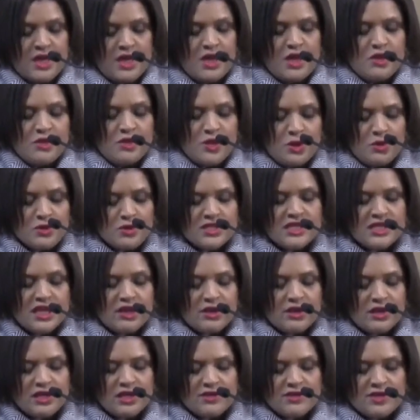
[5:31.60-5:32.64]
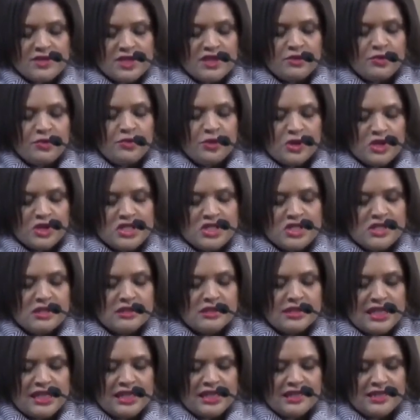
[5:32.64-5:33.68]
Those narratives,
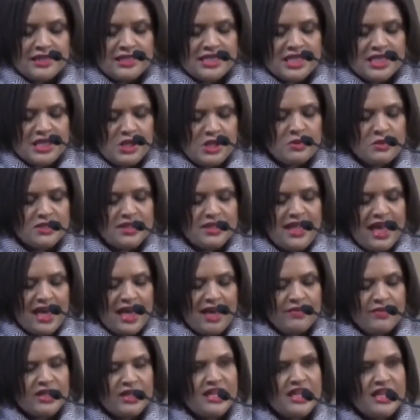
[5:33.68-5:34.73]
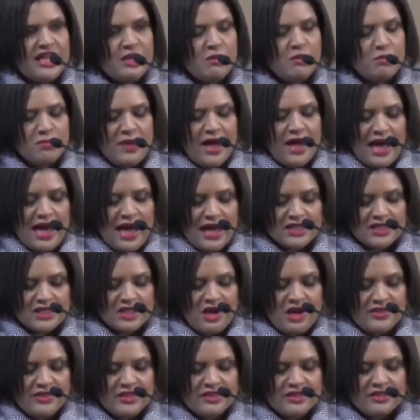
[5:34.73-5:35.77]
unfortunately, continue to have an impact
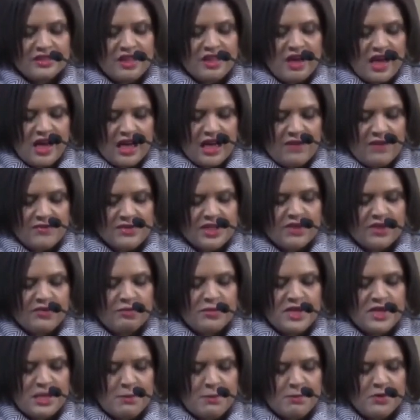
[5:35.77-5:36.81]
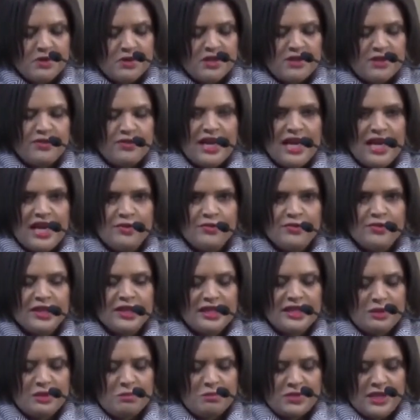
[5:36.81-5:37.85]
on the lives of people of
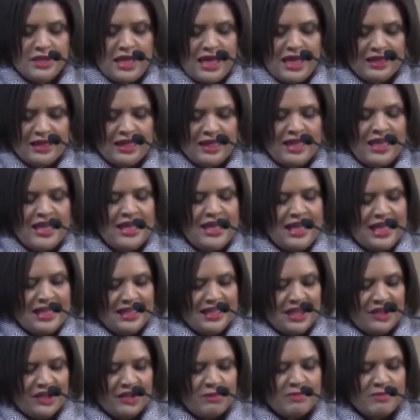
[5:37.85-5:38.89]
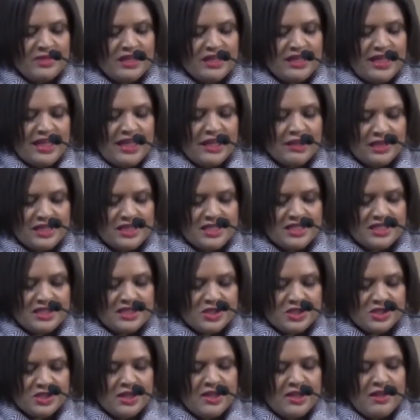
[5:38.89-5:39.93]
African, Black, and Caribbean
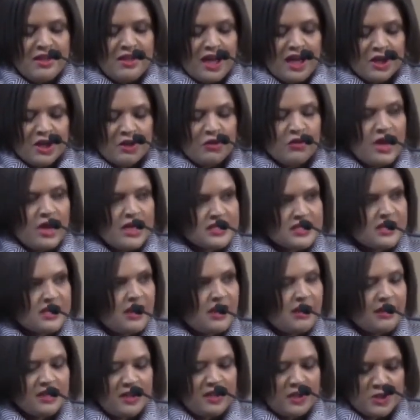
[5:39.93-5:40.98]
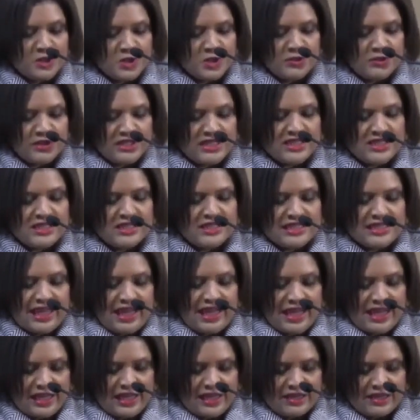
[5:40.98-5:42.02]
heritage across our country
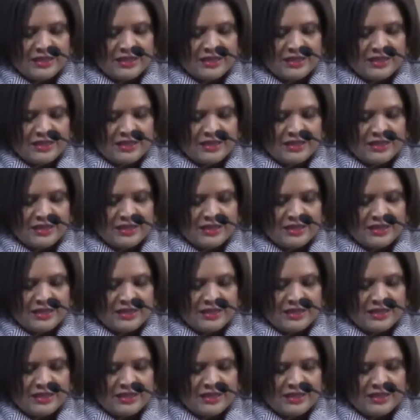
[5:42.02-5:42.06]
today.